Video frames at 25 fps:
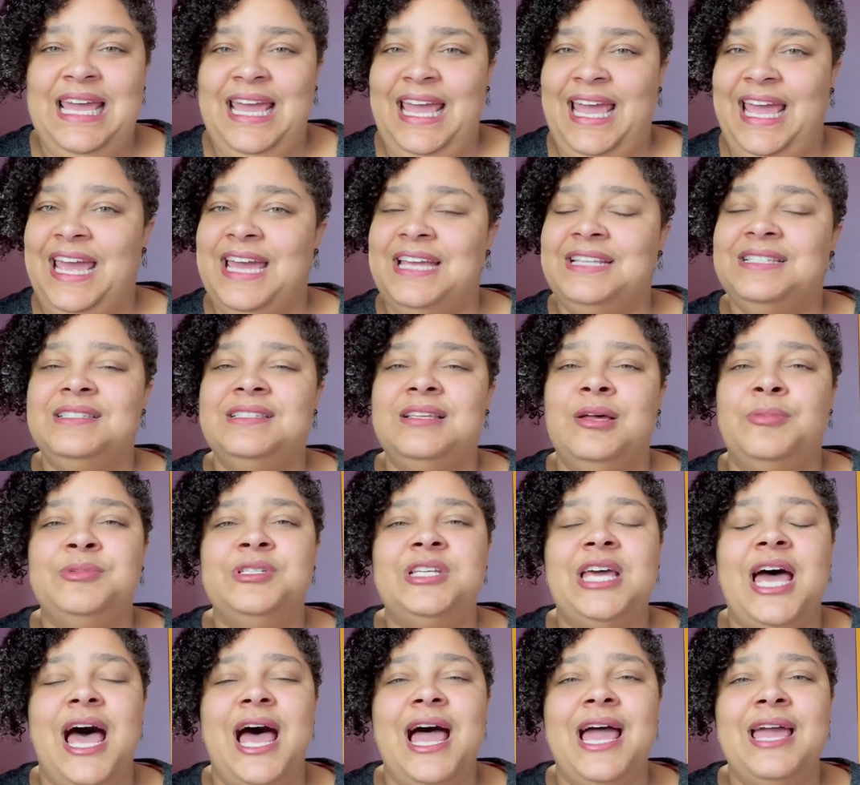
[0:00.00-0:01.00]
And
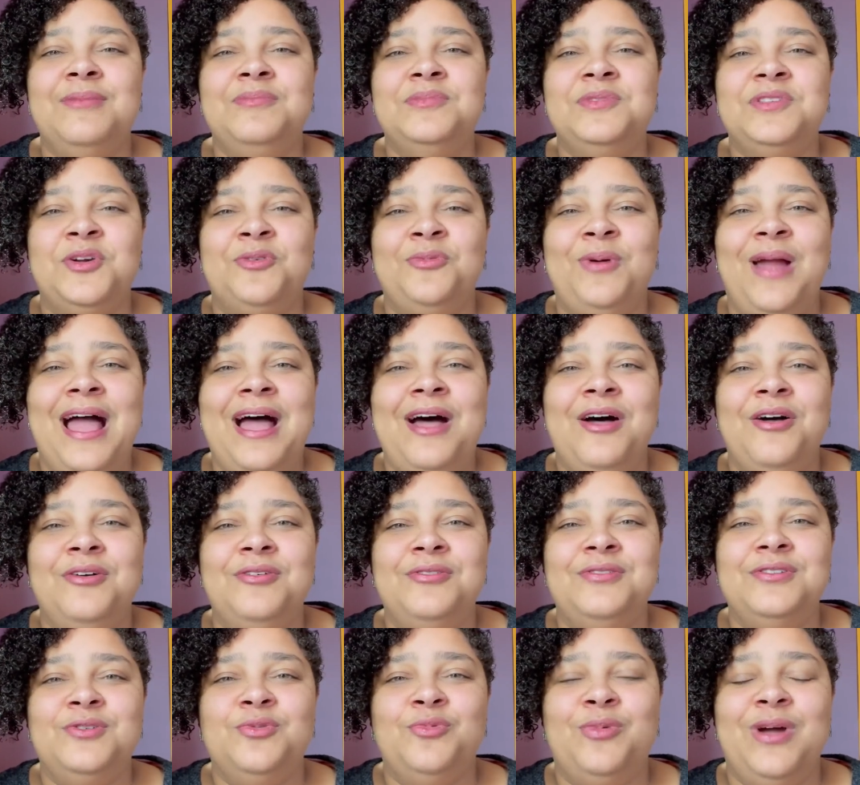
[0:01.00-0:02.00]
sometimes
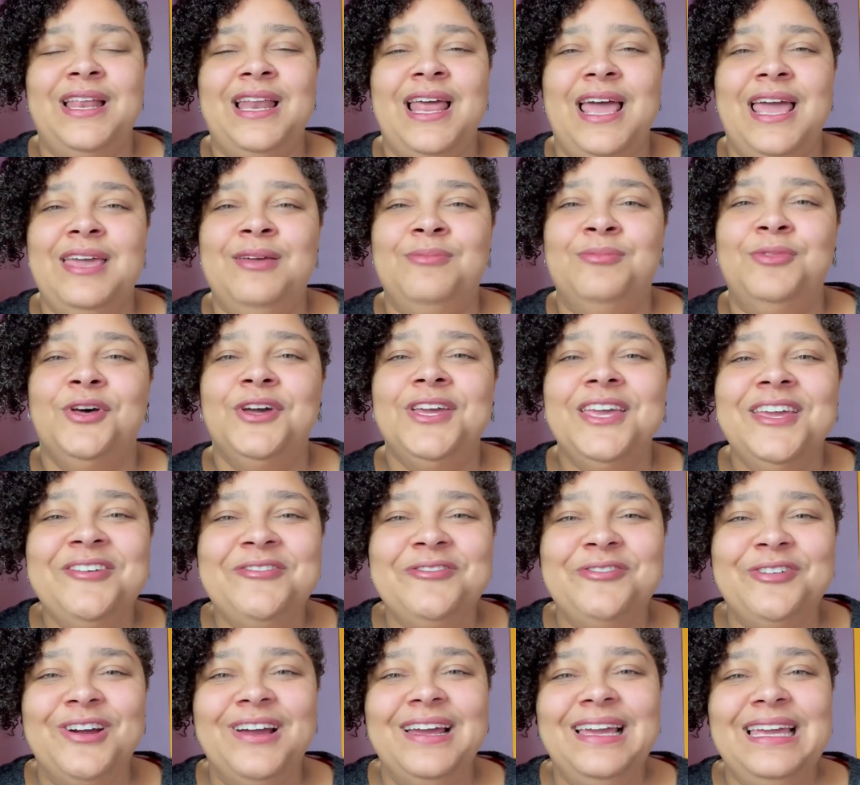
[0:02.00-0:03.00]
around when I am looking
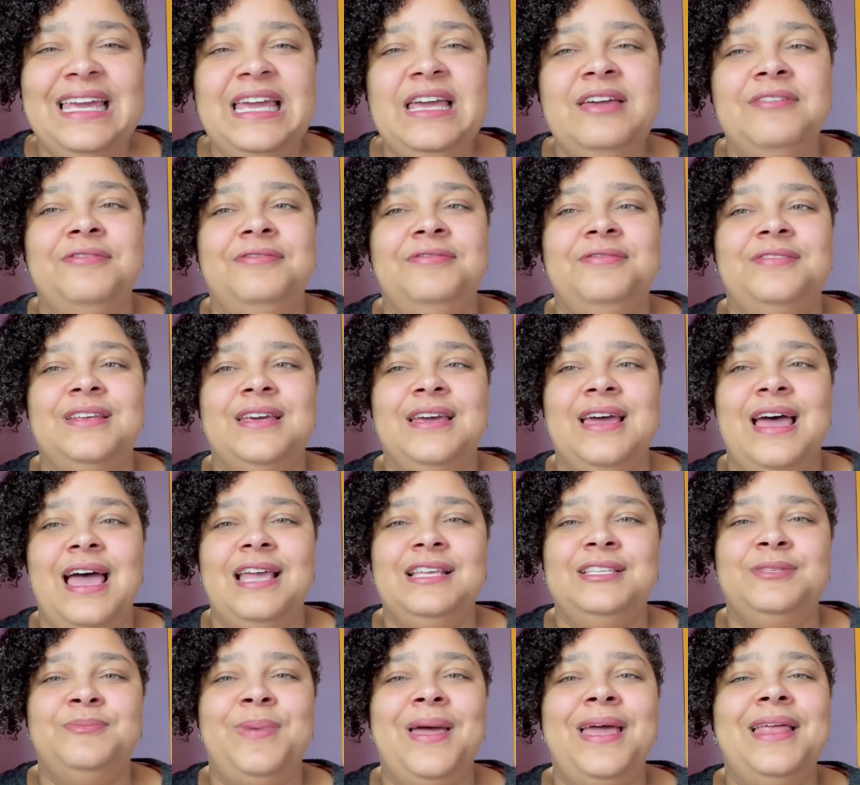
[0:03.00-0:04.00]
for a gift, I
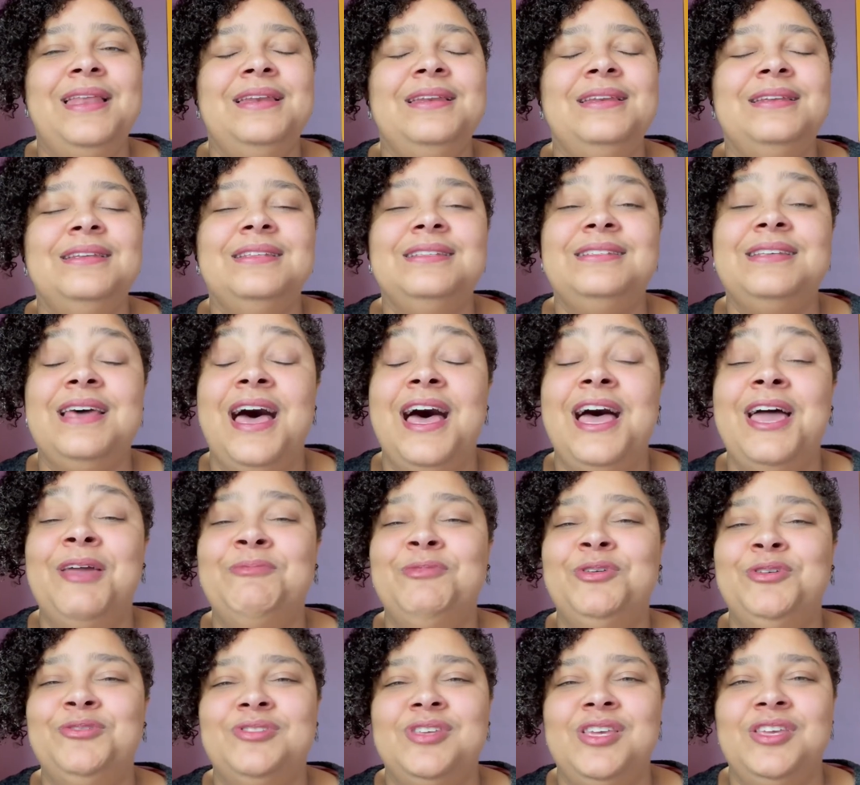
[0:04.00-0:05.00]
spend time
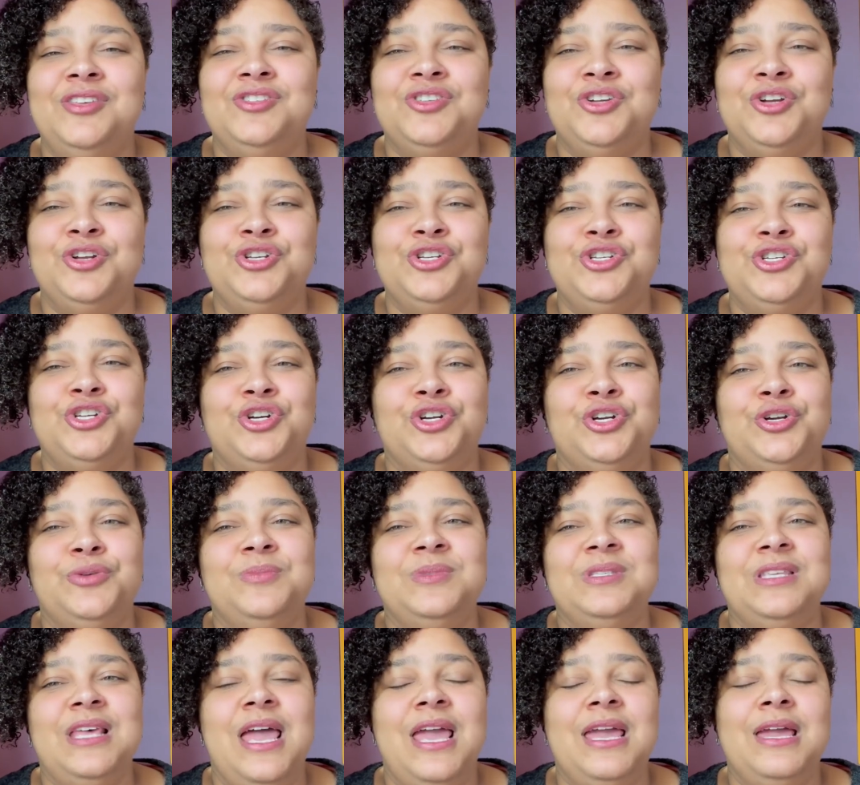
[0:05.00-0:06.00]
using search
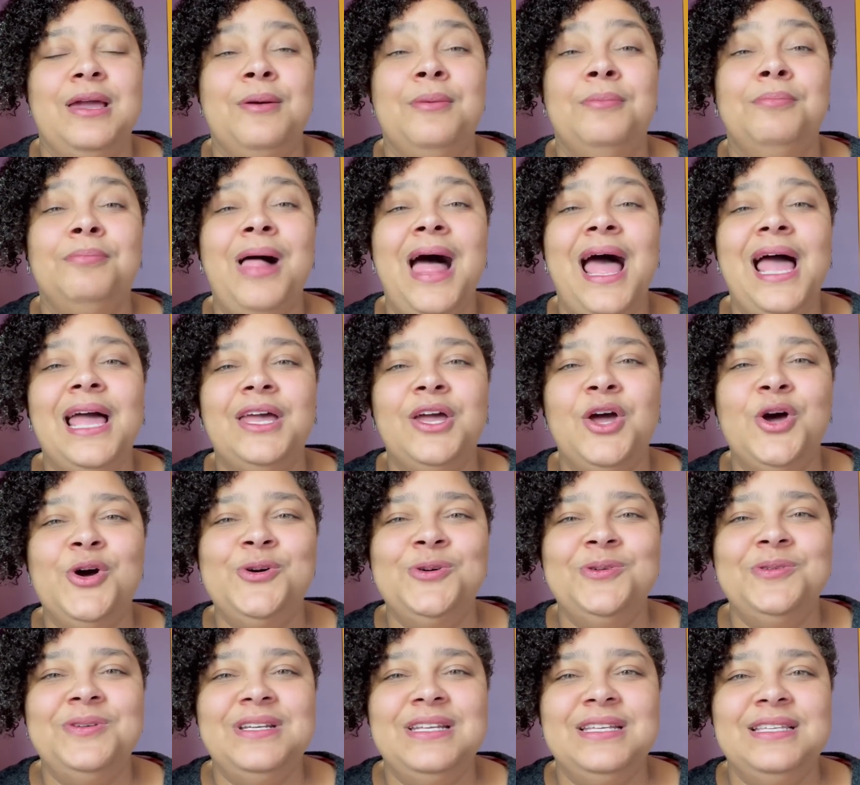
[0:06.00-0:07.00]
terms like
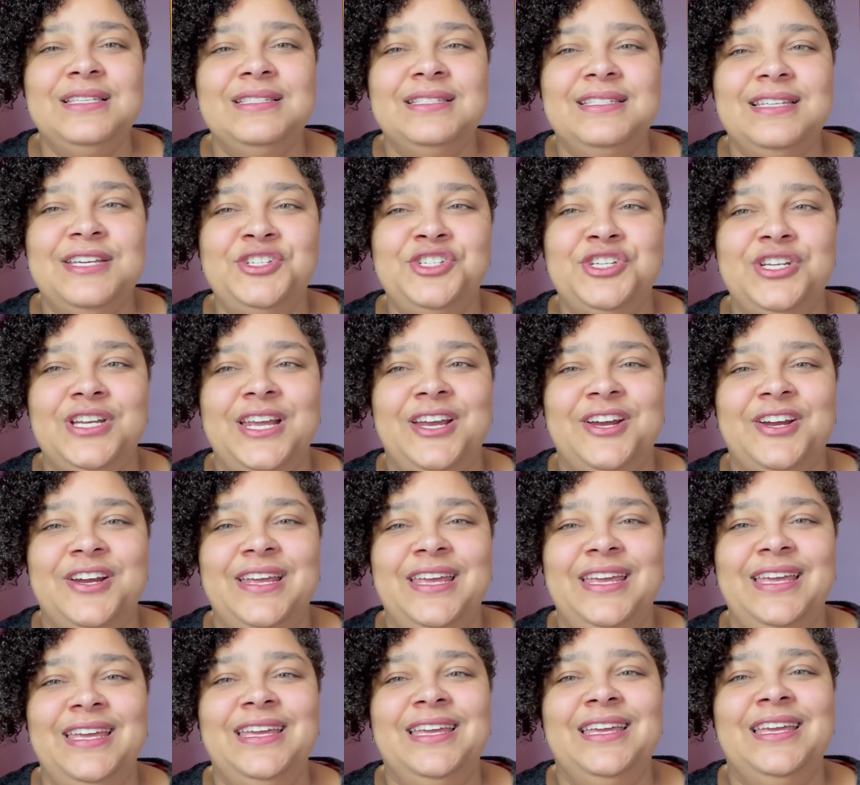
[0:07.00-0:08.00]
Black-owned
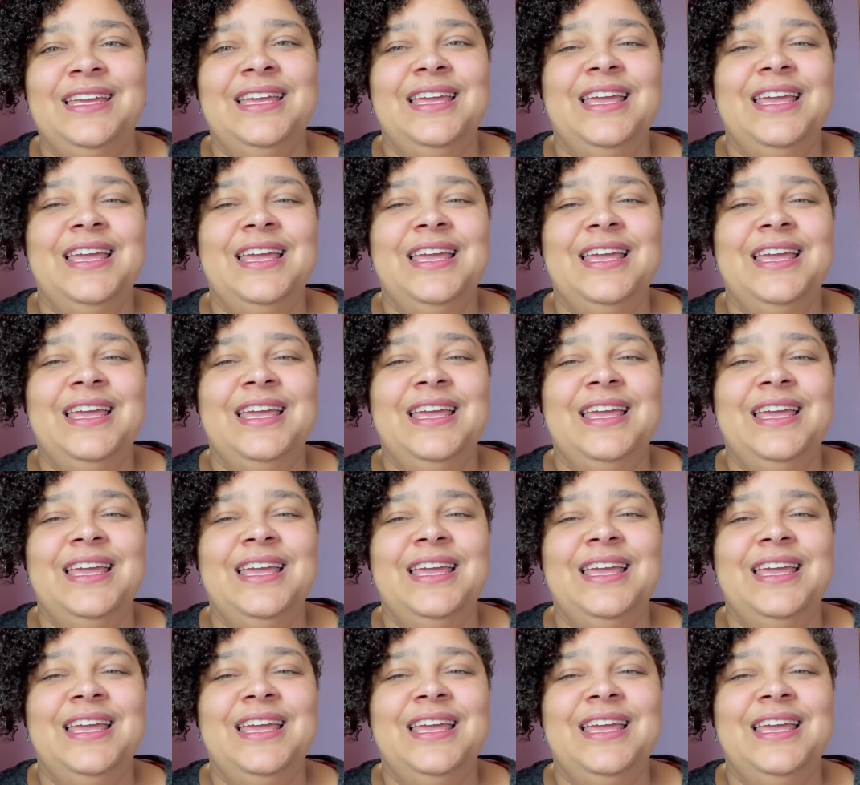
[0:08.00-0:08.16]
stationery